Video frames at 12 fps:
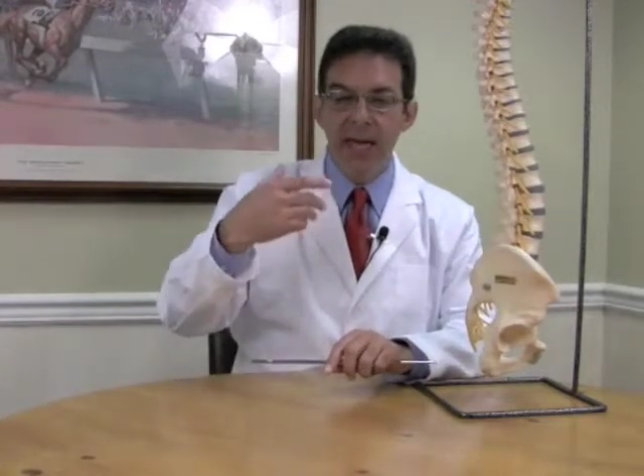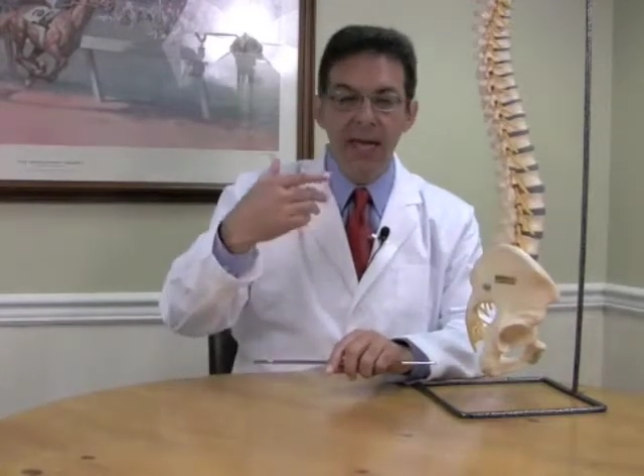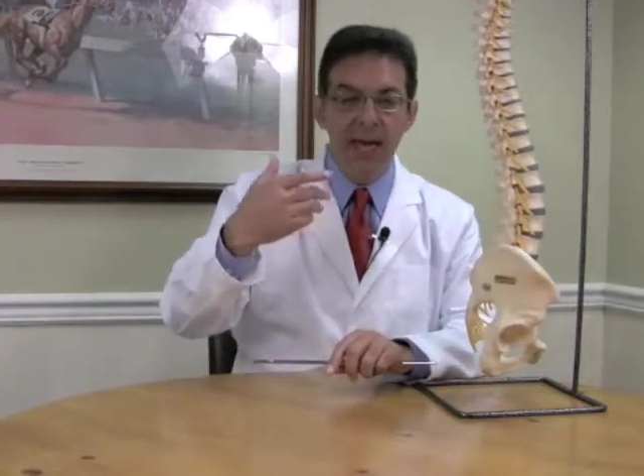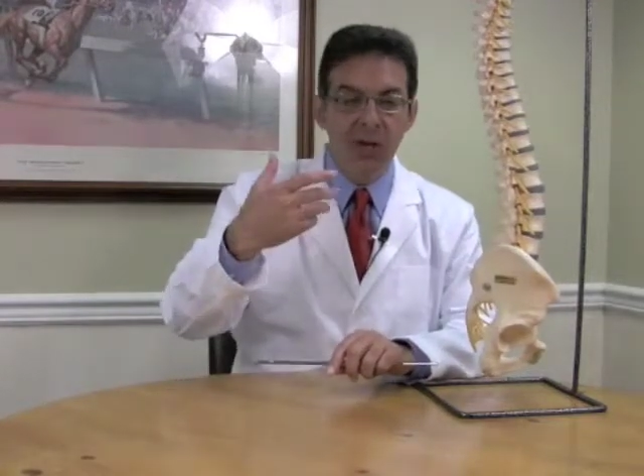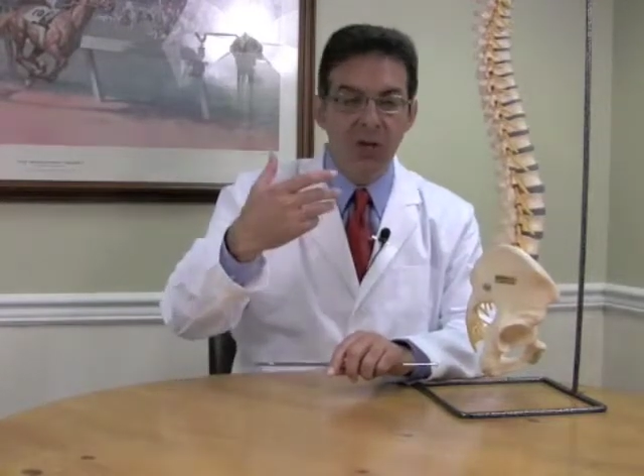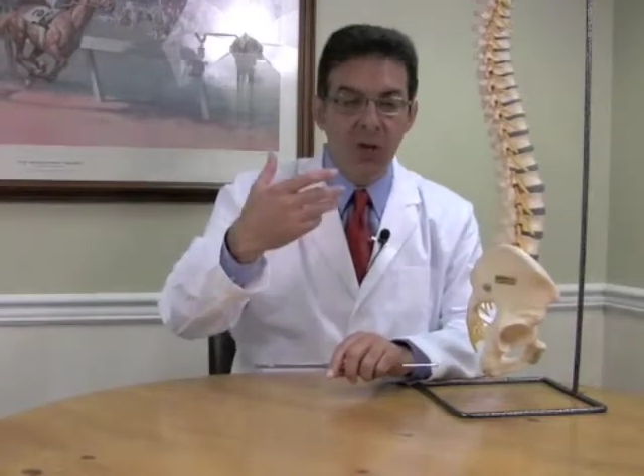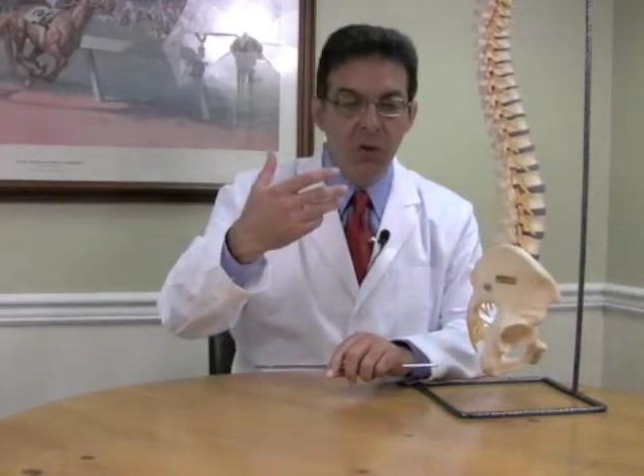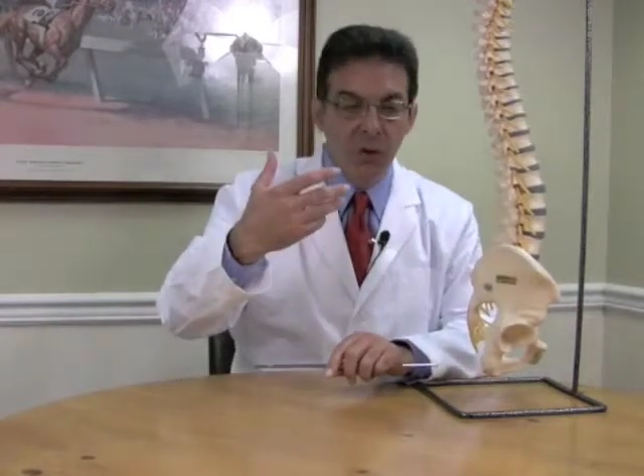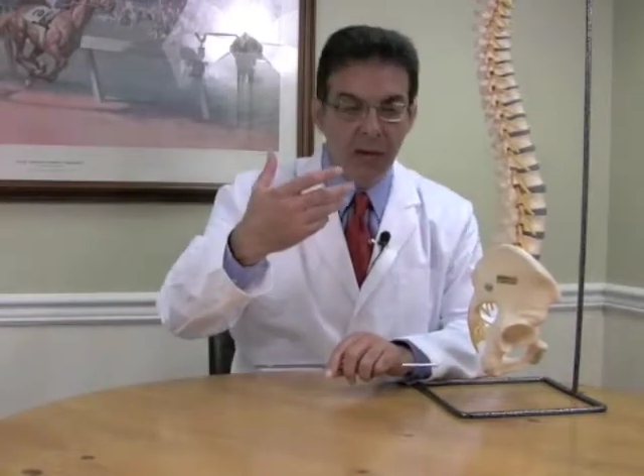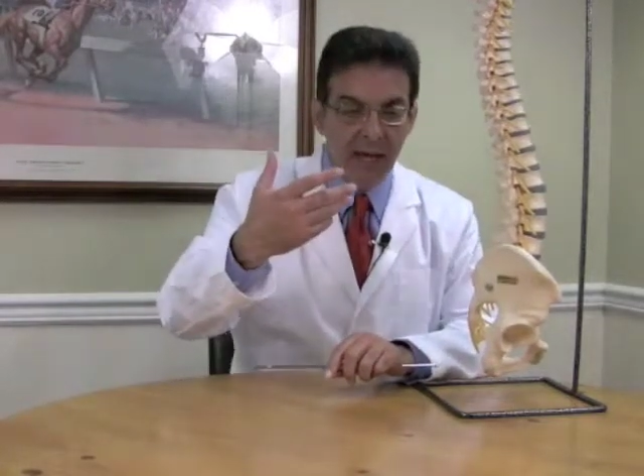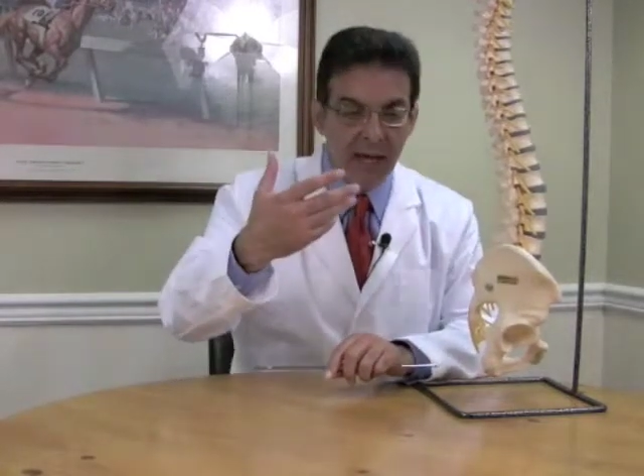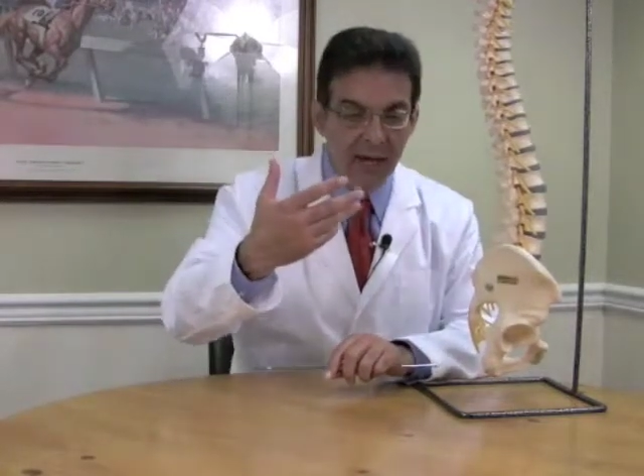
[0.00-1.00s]
and you
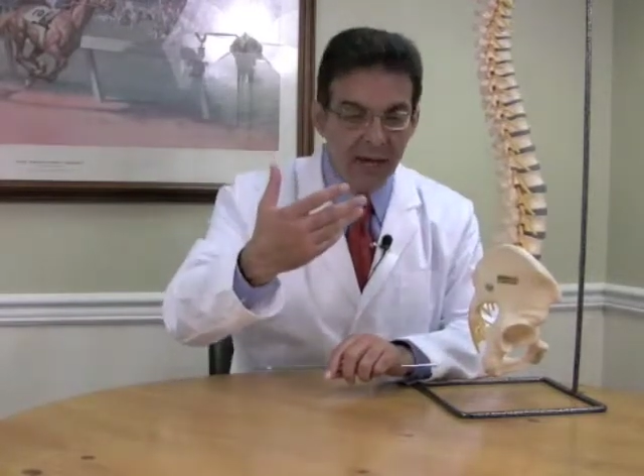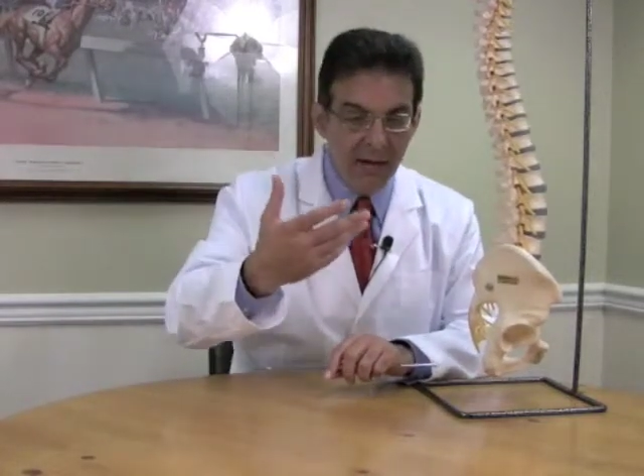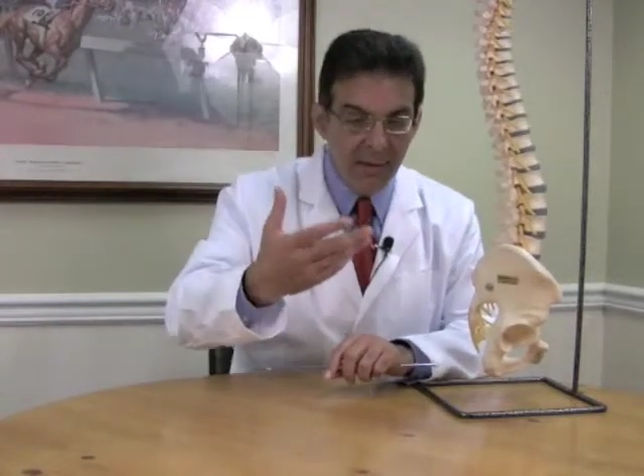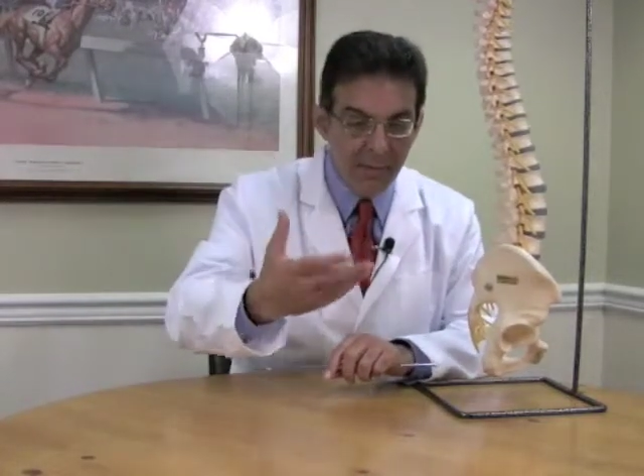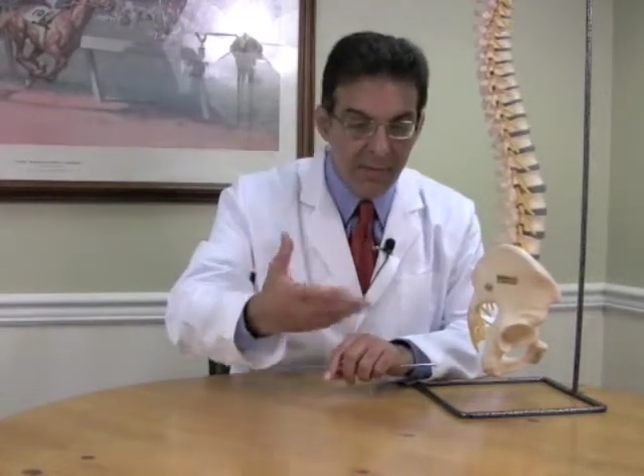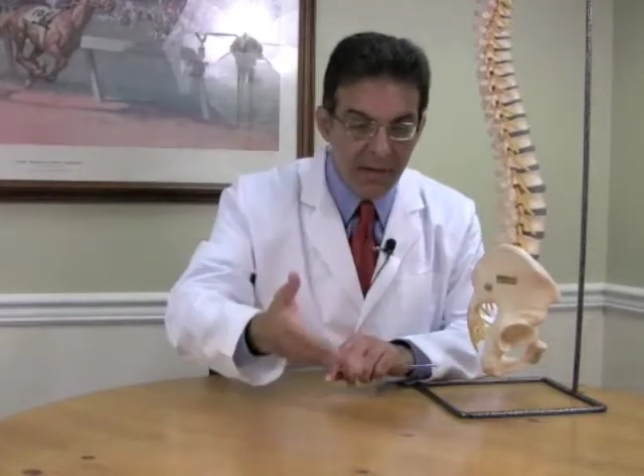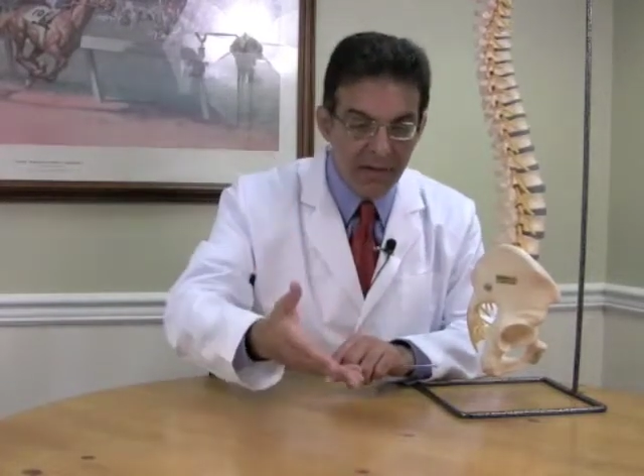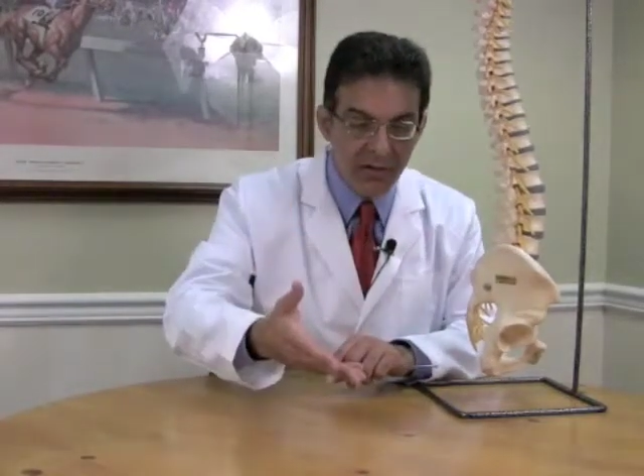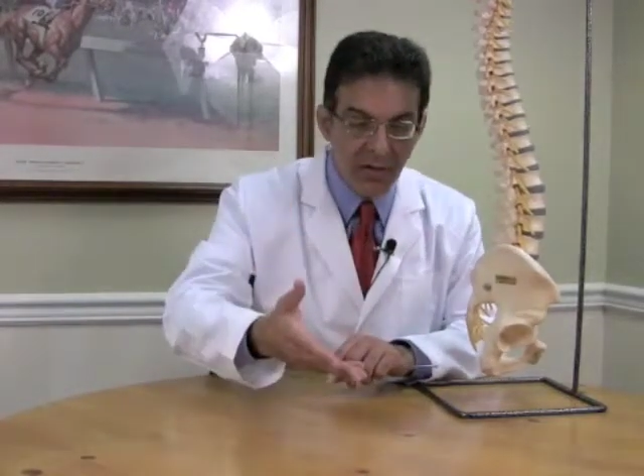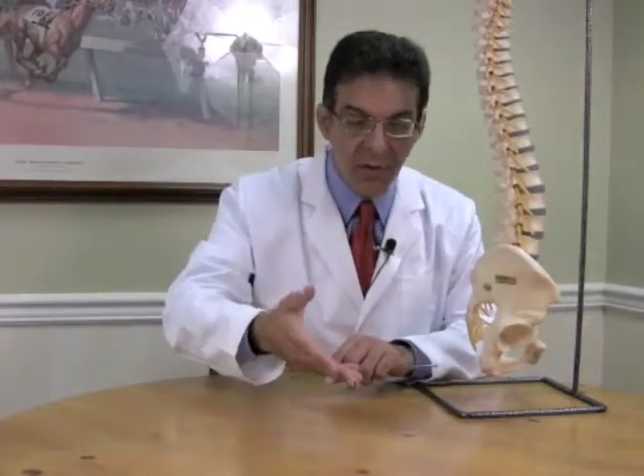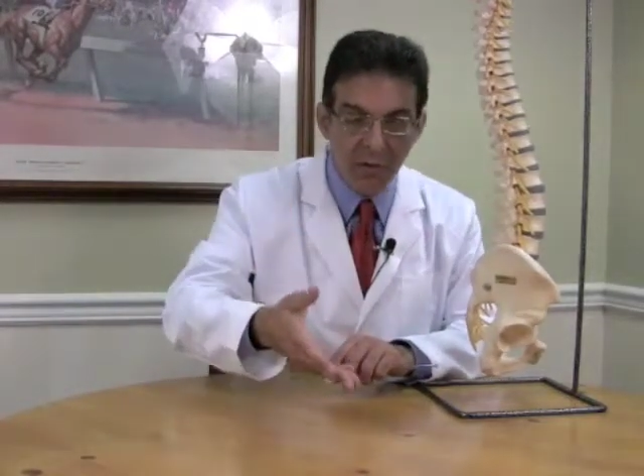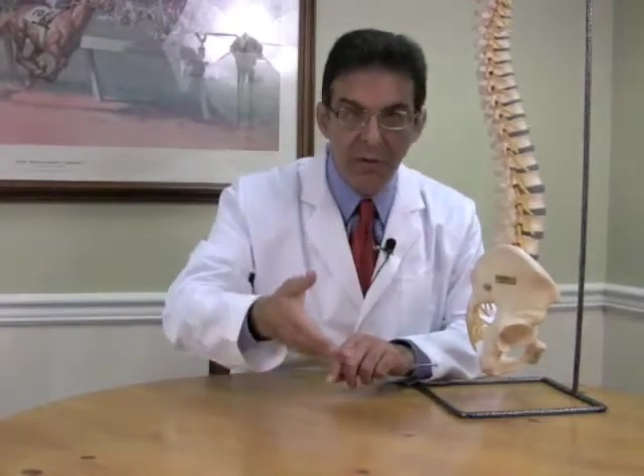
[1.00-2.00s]
can bend
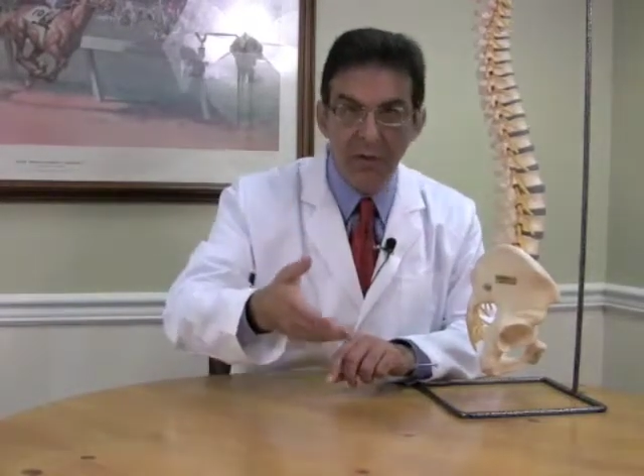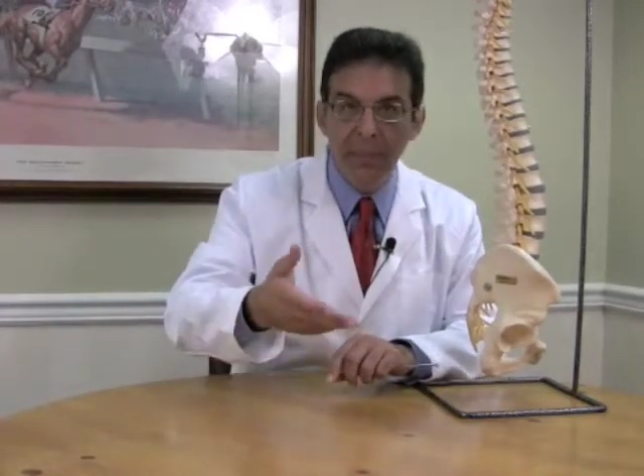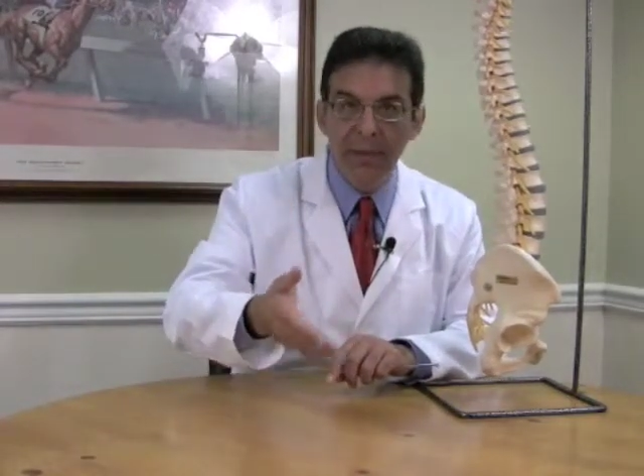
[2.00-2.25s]
over to